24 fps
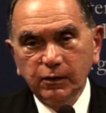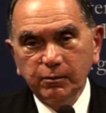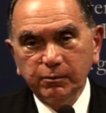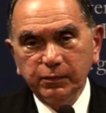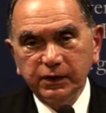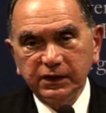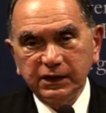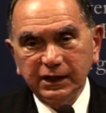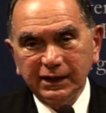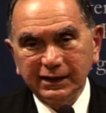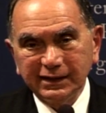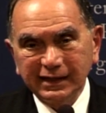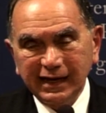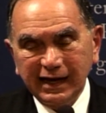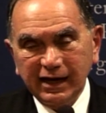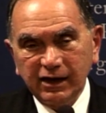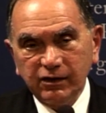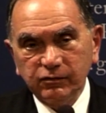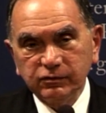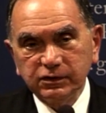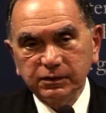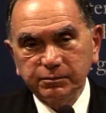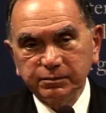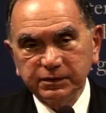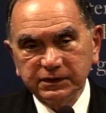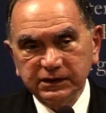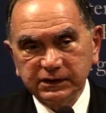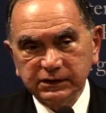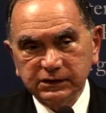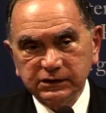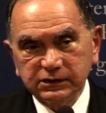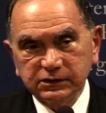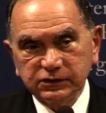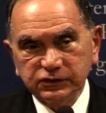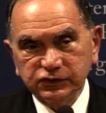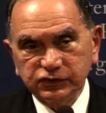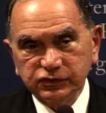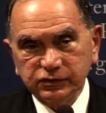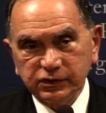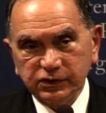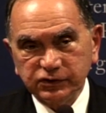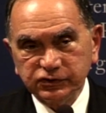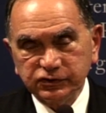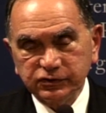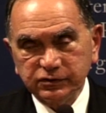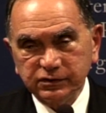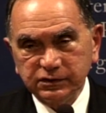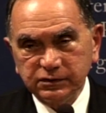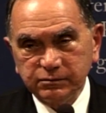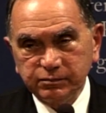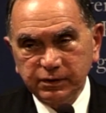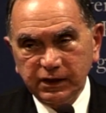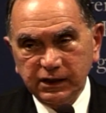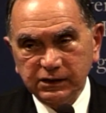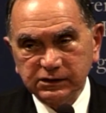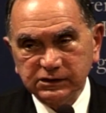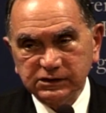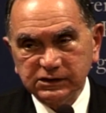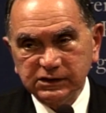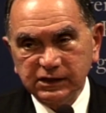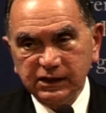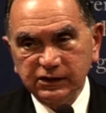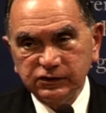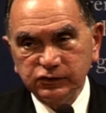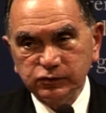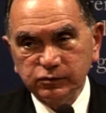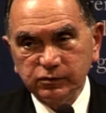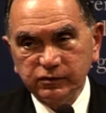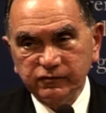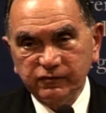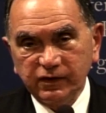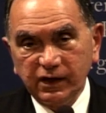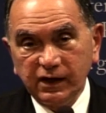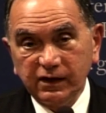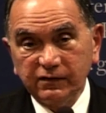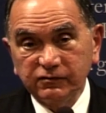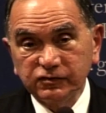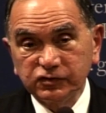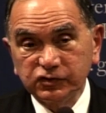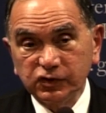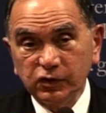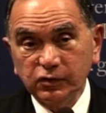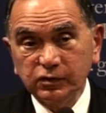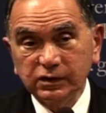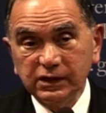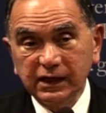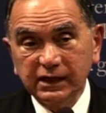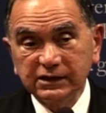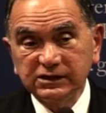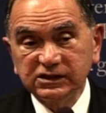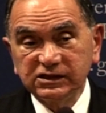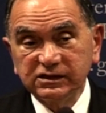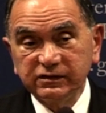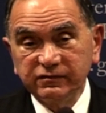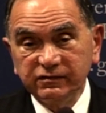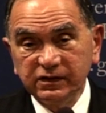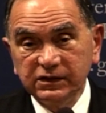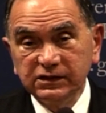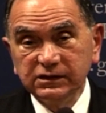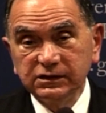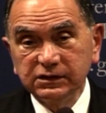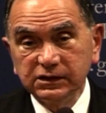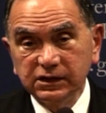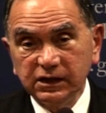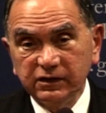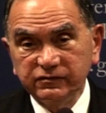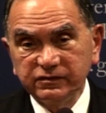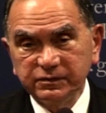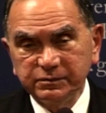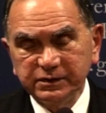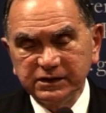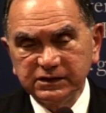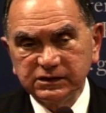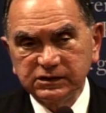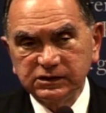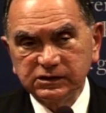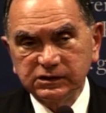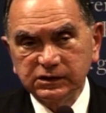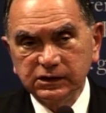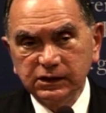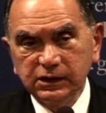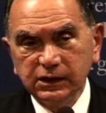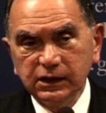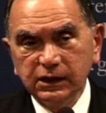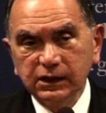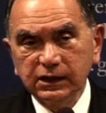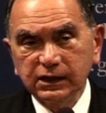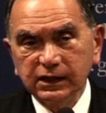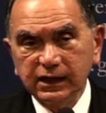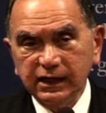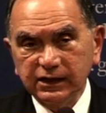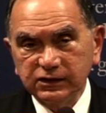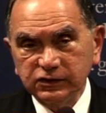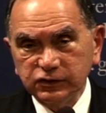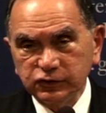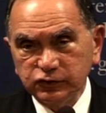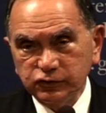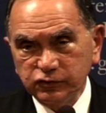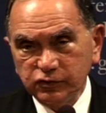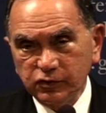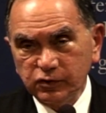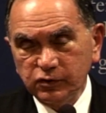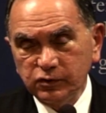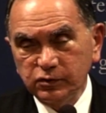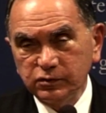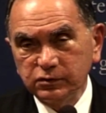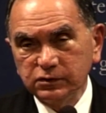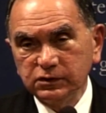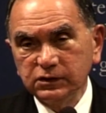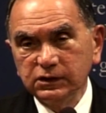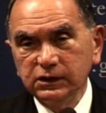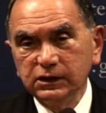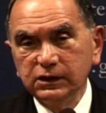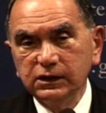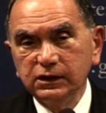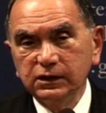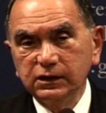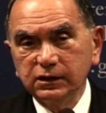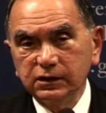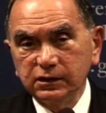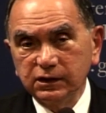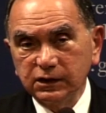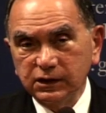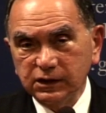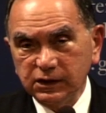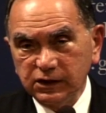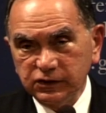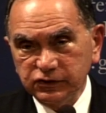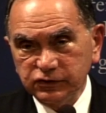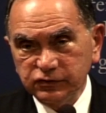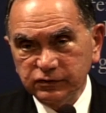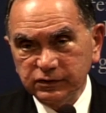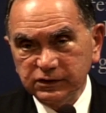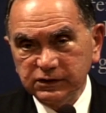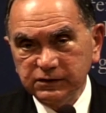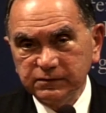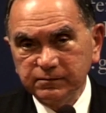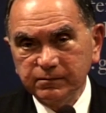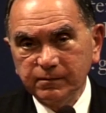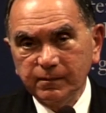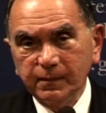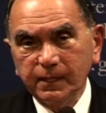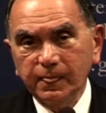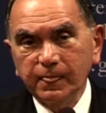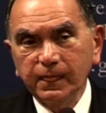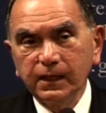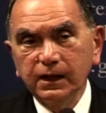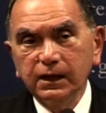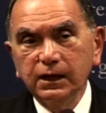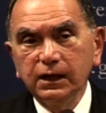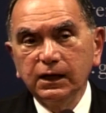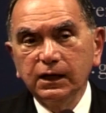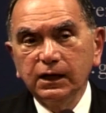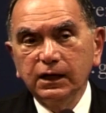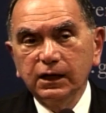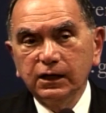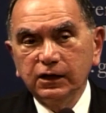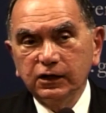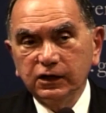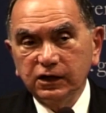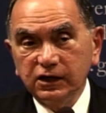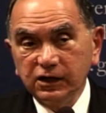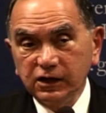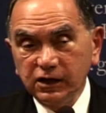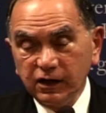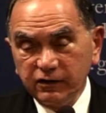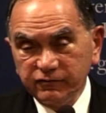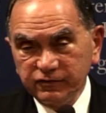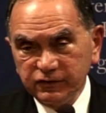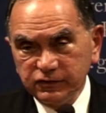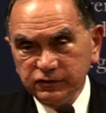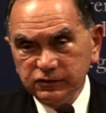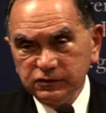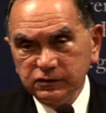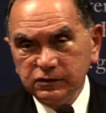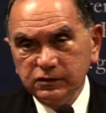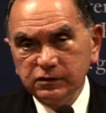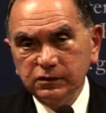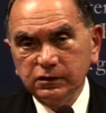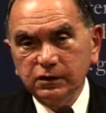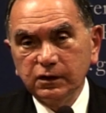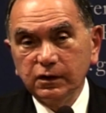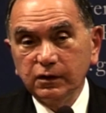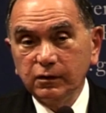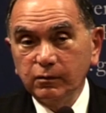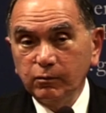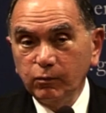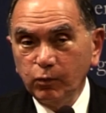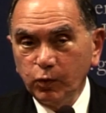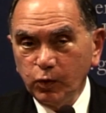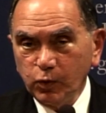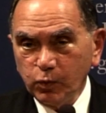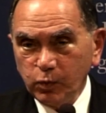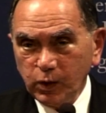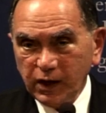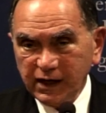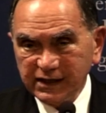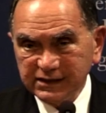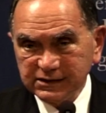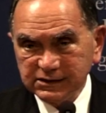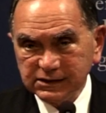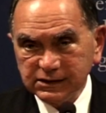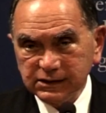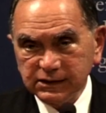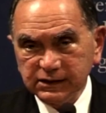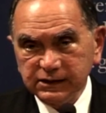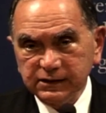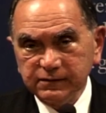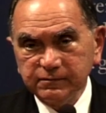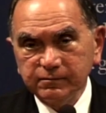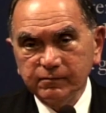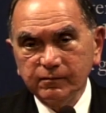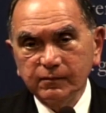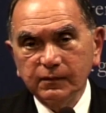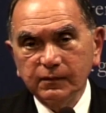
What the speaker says: but allow the political structure in Pakistan to evolve so that civilian governments can control the country, govern more wisely,